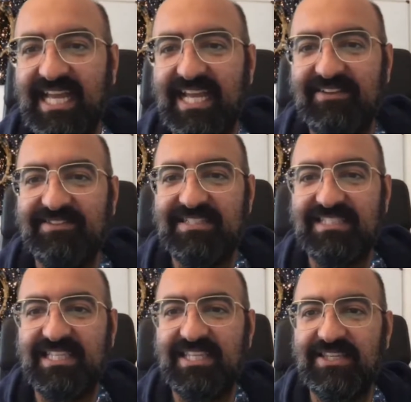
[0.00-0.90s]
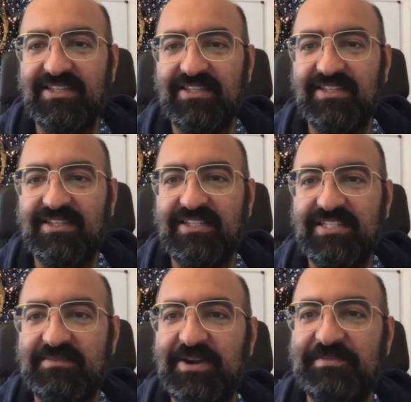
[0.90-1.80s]
I will see you
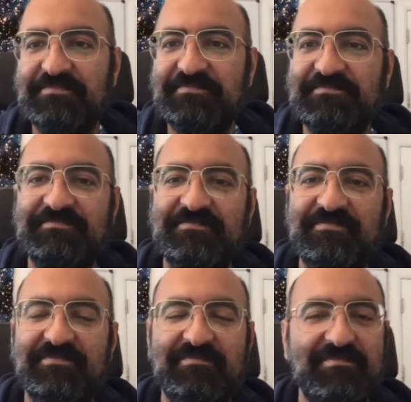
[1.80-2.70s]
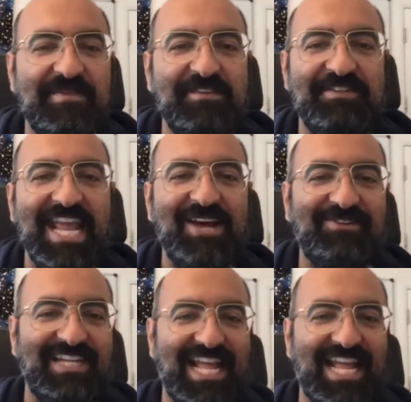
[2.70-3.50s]
tomorrow. Bye for now.